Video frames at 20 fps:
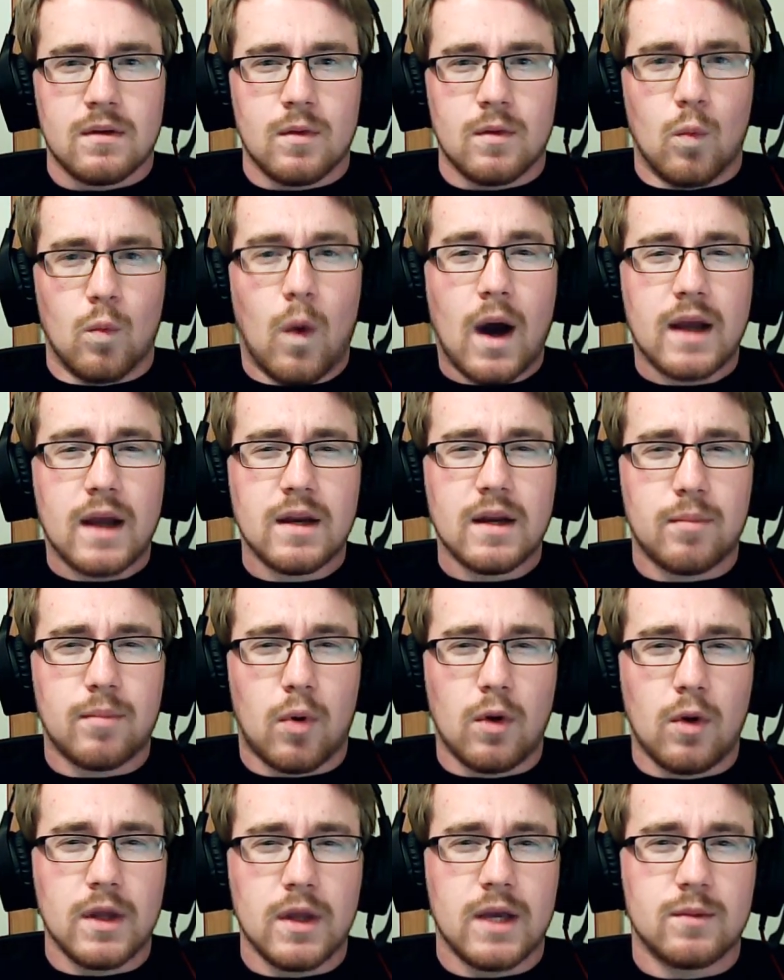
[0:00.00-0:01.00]
Why
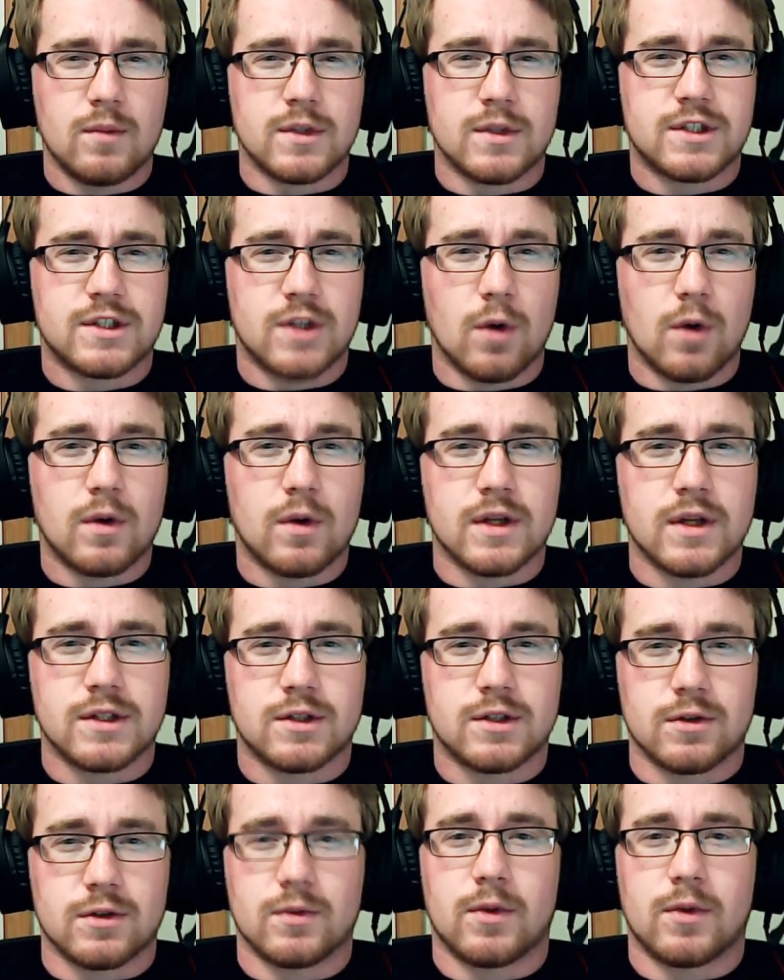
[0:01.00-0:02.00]
Napoleon was so
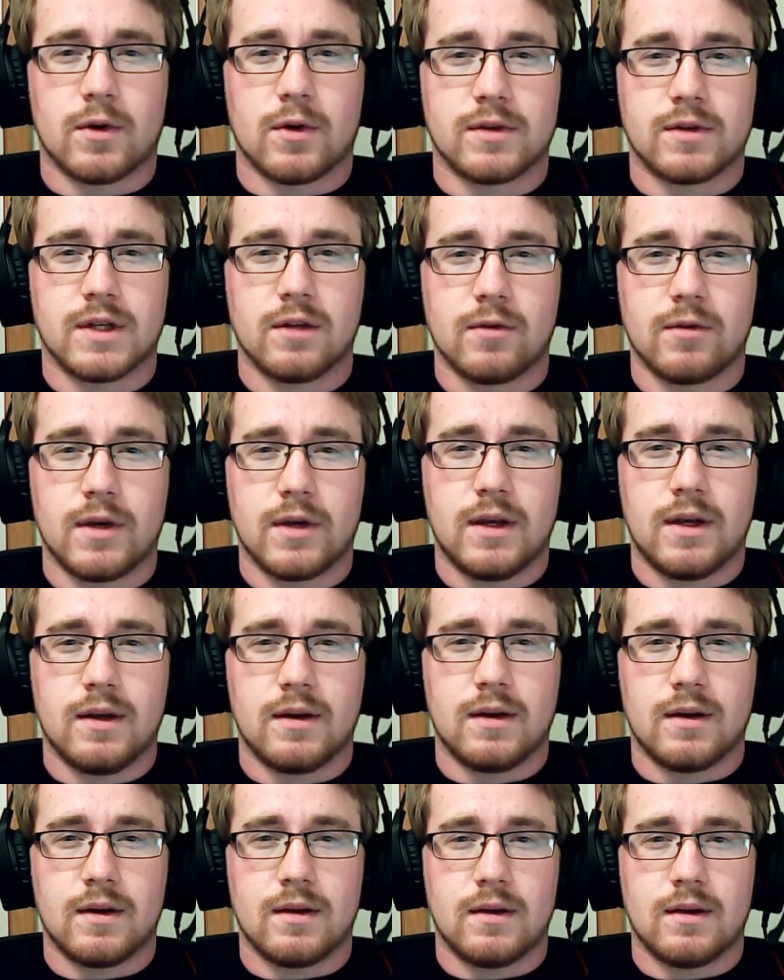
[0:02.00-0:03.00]
concerned with artillery?
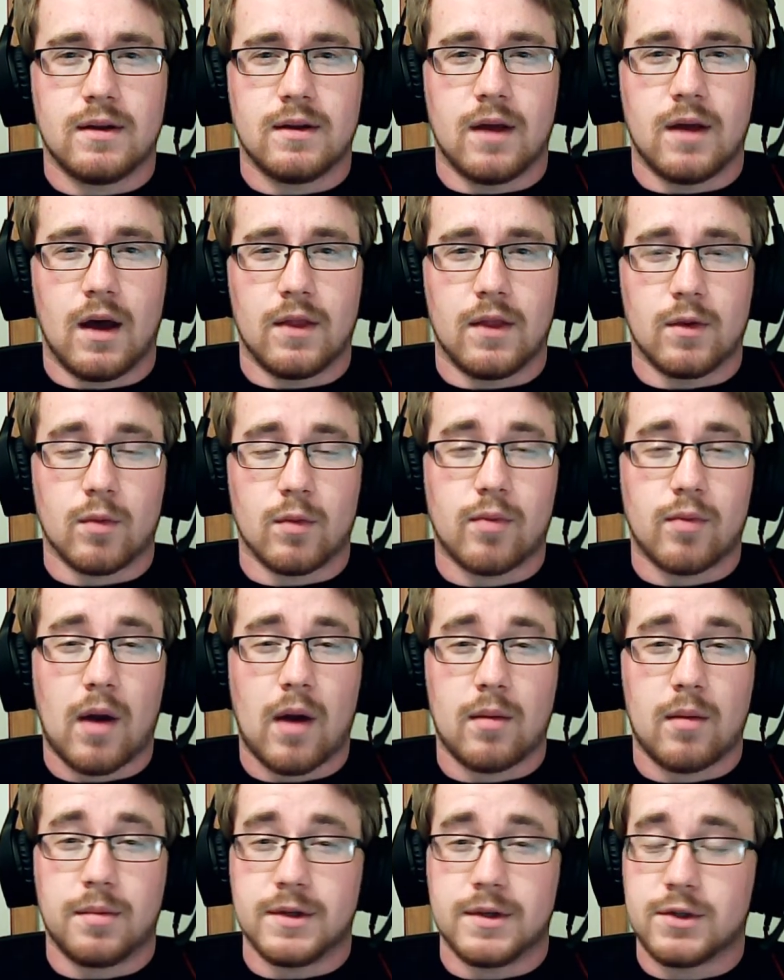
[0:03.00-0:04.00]
There were
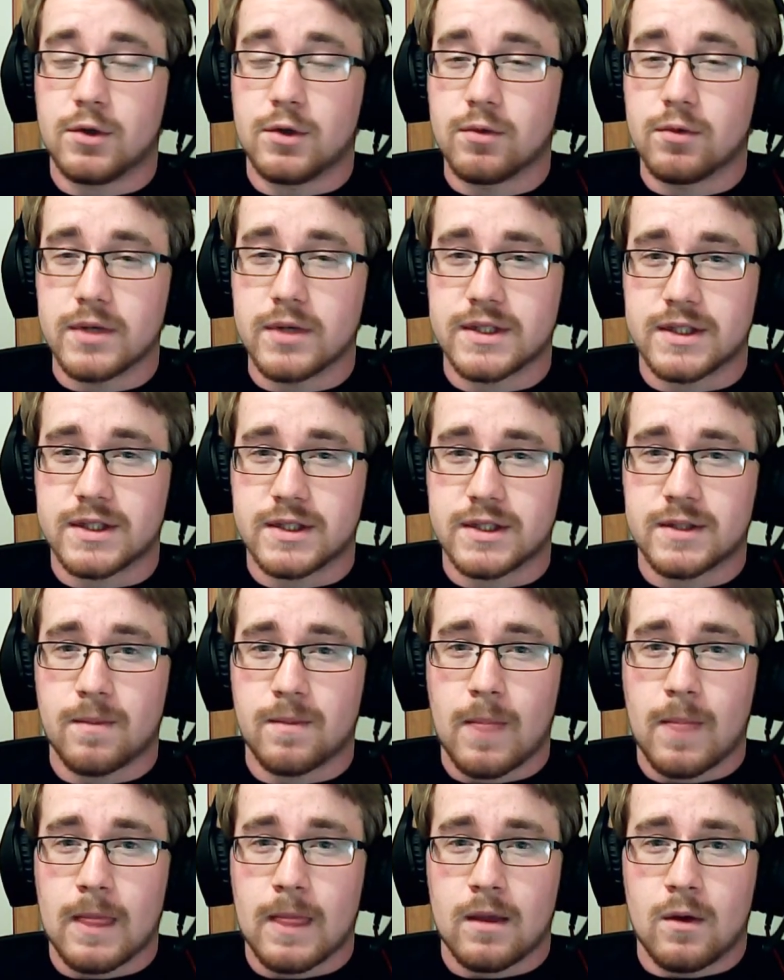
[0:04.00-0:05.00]
probably 2 reasons.
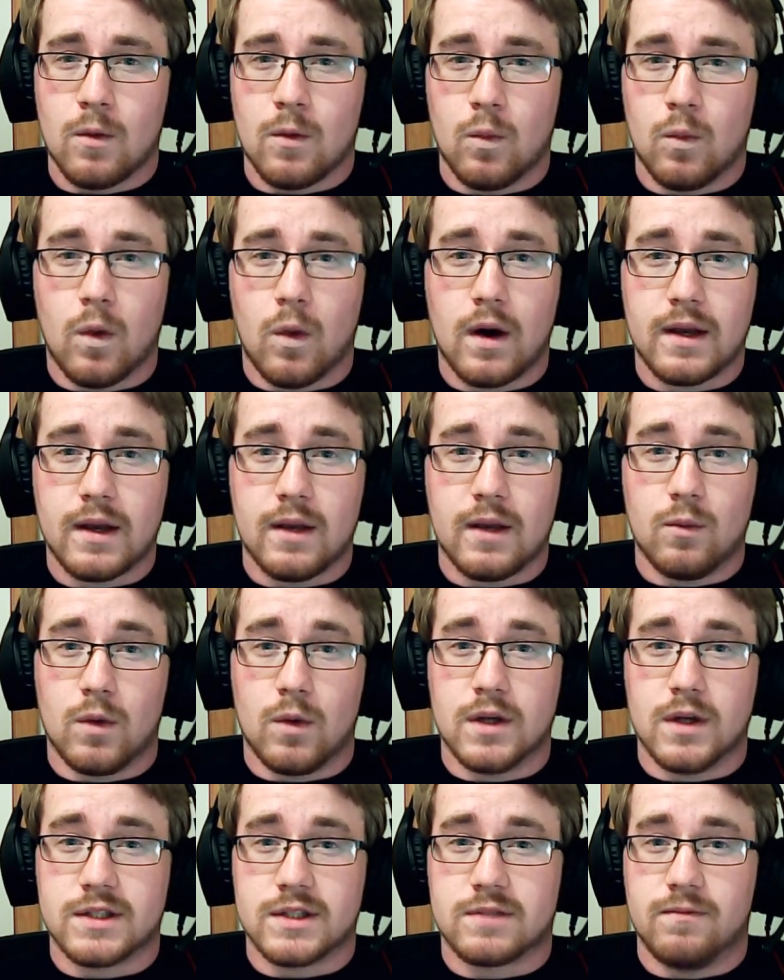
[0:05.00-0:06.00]
One, it
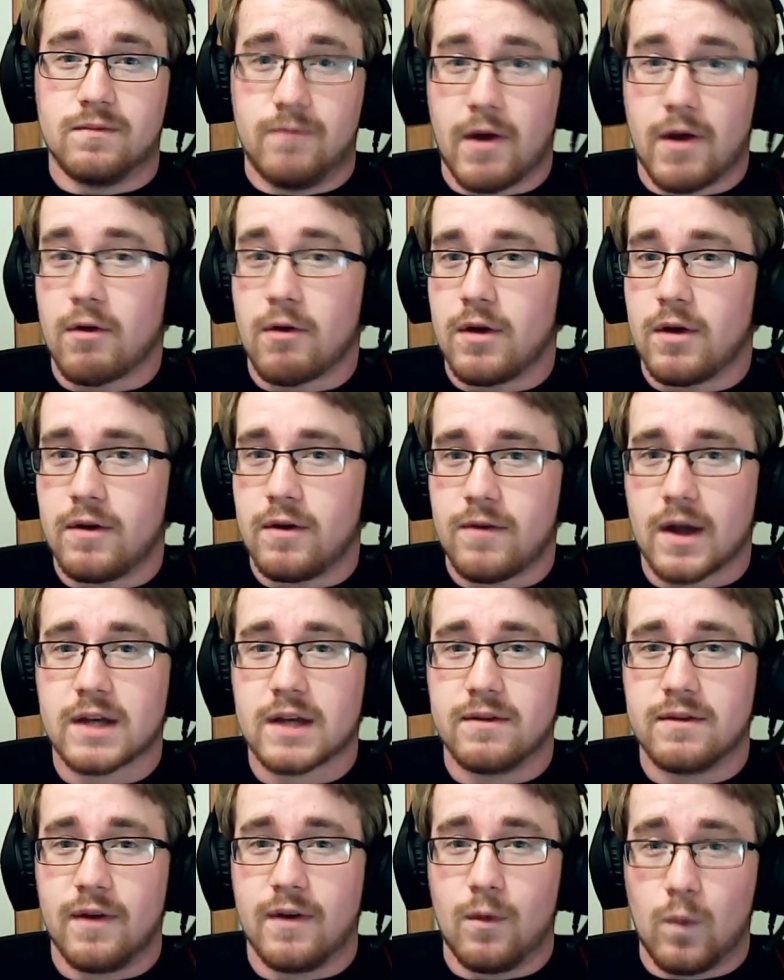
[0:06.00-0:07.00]
was very
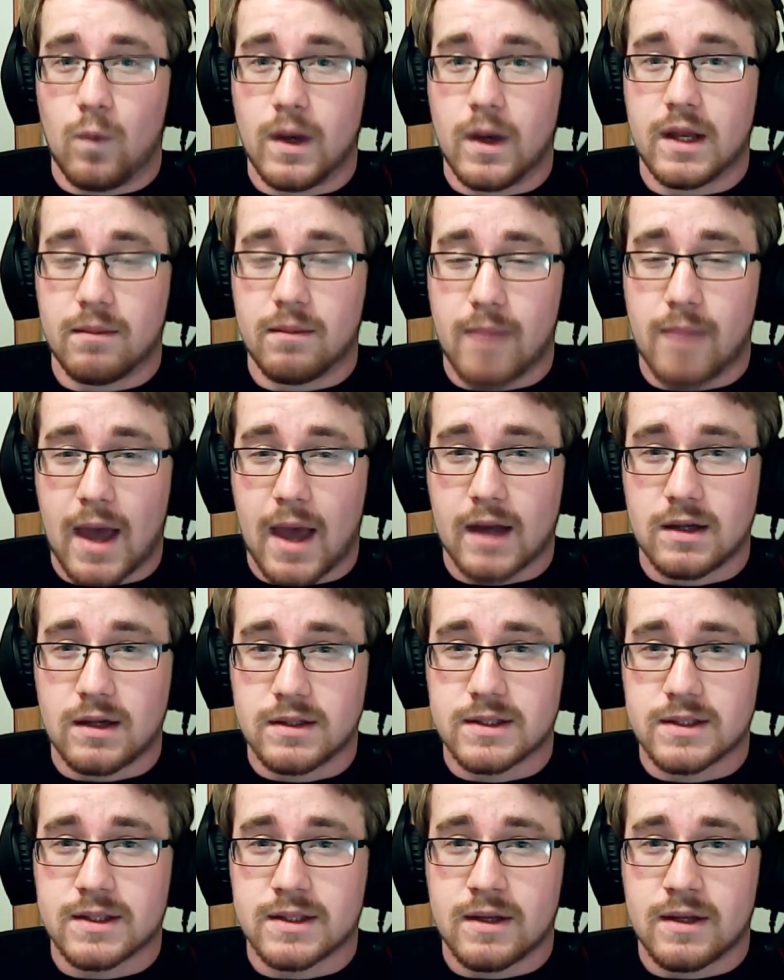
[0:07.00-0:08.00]
effective at winning
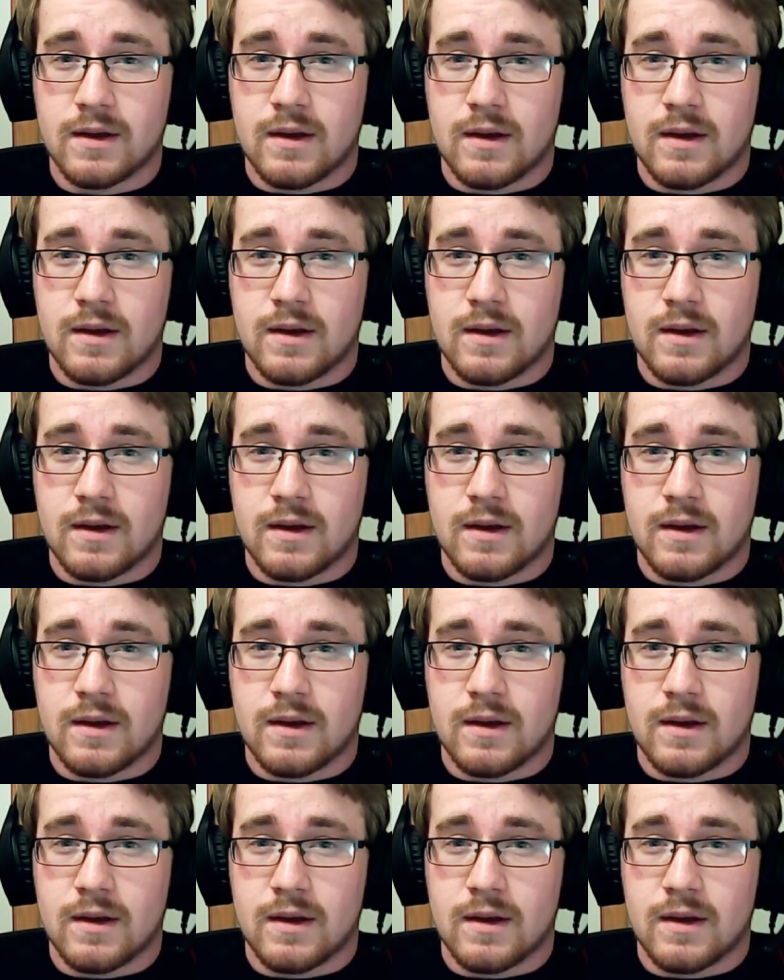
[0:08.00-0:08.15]
battles.